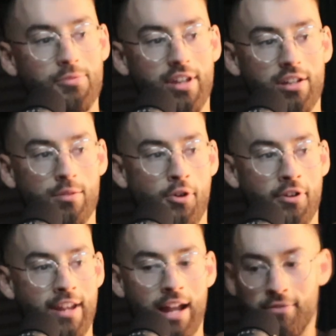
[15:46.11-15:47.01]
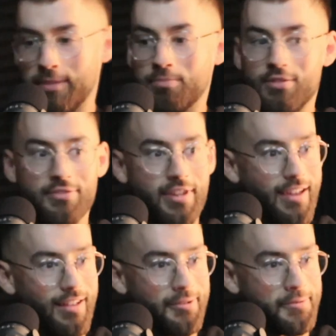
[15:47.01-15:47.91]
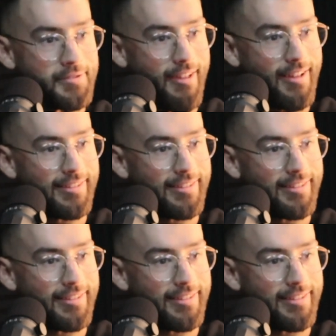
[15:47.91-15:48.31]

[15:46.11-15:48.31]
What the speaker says: she come walking in, I was like, bloody hell, who's that?